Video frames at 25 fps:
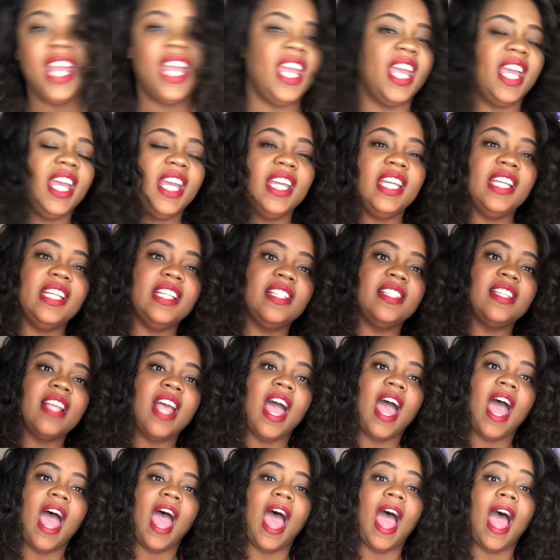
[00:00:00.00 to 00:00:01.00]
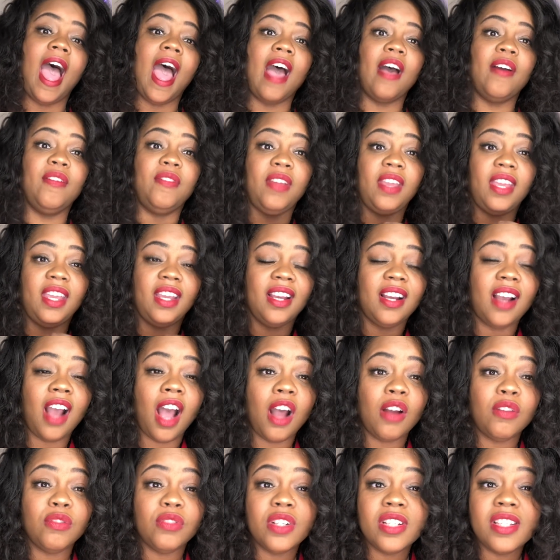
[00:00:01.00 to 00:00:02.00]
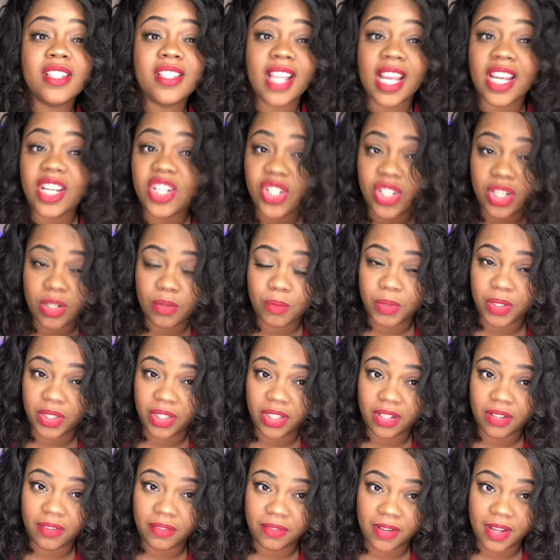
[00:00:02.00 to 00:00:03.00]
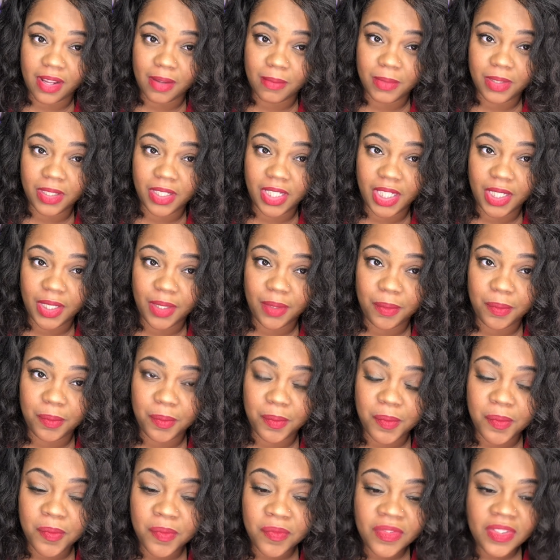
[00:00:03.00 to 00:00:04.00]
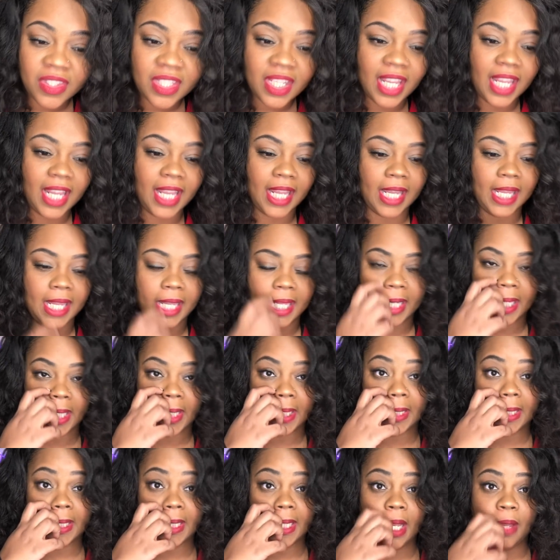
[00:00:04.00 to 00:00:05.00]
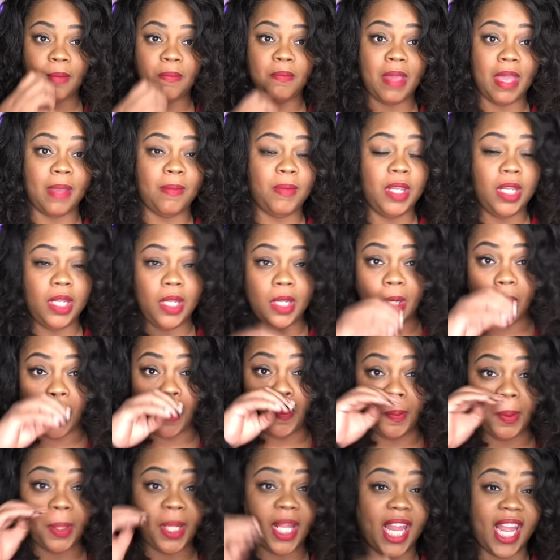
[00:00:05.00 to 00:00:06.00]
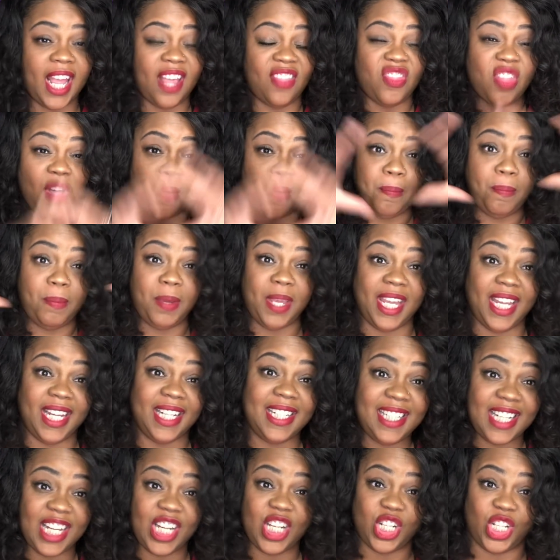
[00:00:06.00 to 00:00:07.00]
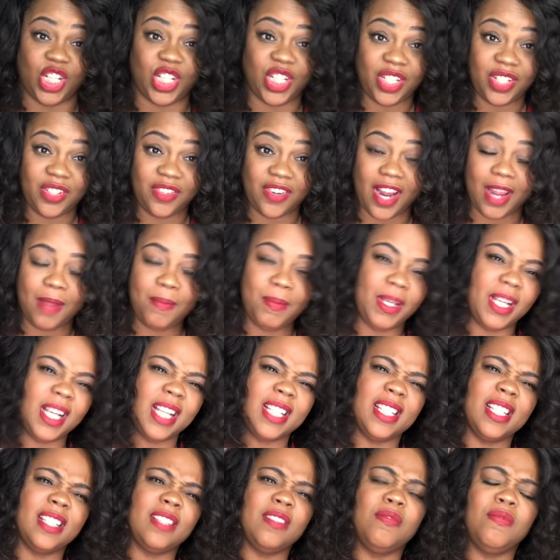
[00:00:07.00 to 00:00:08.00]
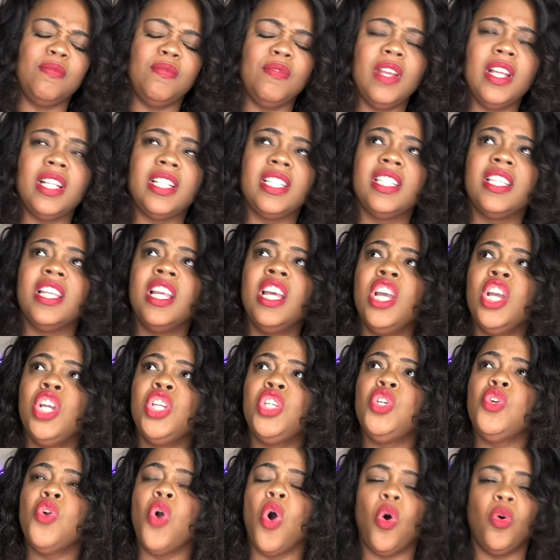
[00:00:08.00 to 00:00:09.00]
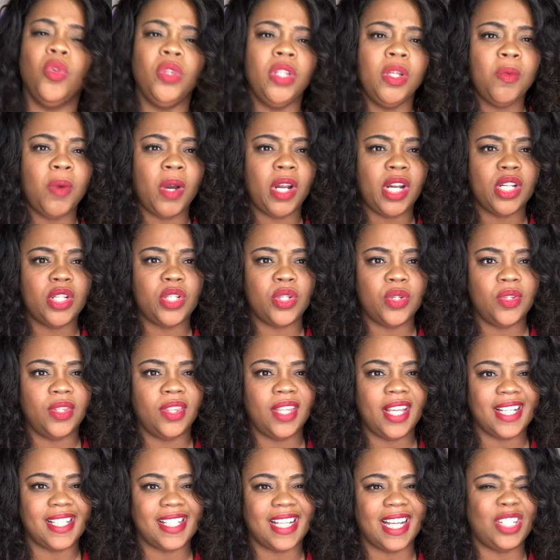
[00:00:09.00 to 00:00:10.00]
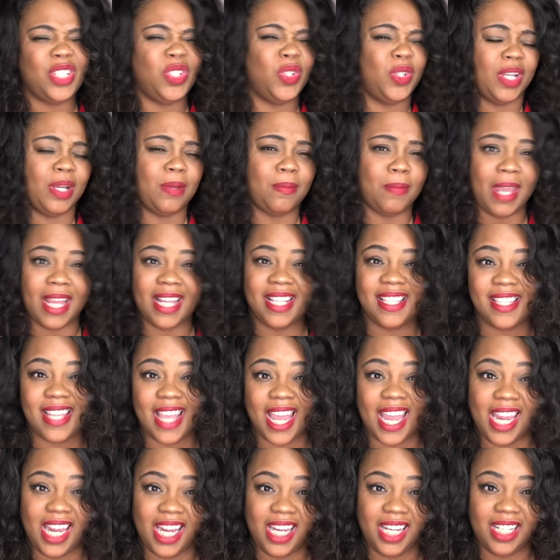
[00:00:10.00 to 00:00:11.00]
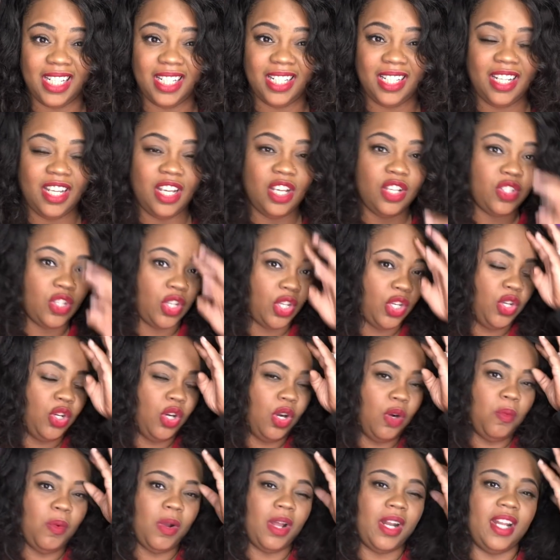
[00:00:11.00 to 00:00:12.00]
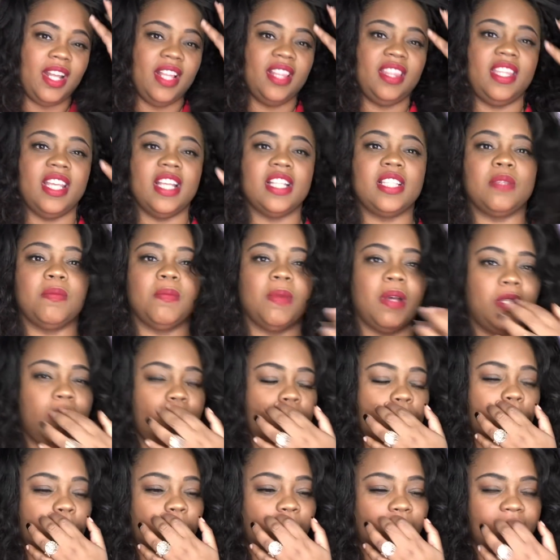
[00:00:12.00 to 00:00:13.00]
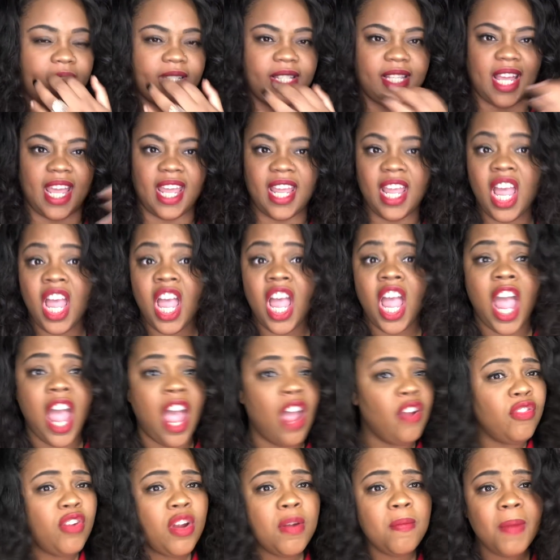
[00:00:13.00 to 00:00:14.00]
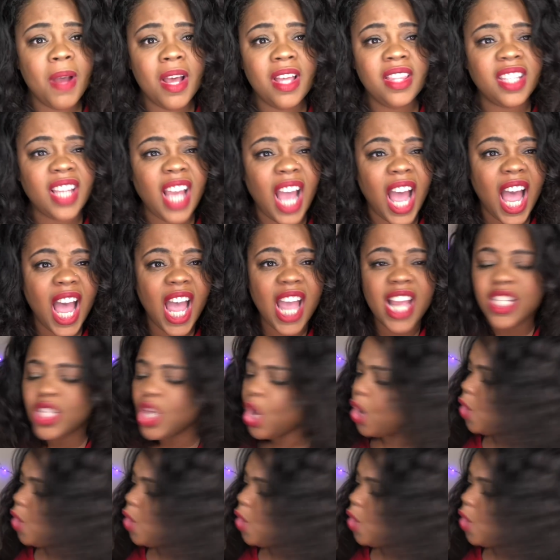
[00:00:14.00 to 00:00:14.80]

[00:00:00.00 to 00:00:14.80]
is having conversation with your family. Is maybe you don't plan the big dinner, right? Because it's you only want to do things that you can maintain. So you don't want to this month, you don't want to say, every month, guys,